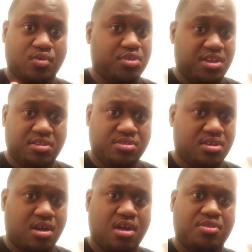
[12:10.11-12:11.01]
Don't get into
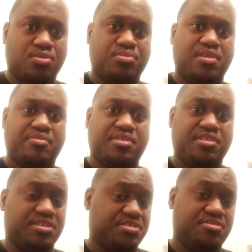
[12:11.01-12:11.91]
a car note and
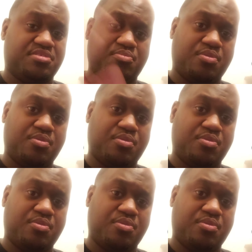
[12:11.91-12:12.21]
everything. Listen to